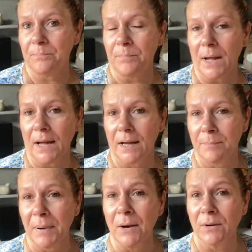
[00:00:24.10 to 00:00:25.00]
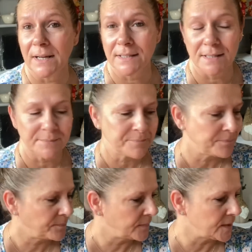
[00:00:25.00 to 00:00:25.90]
Poundland.
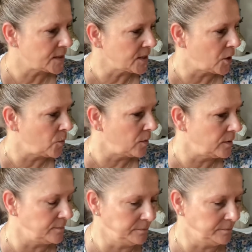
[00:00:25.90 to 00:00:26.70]
So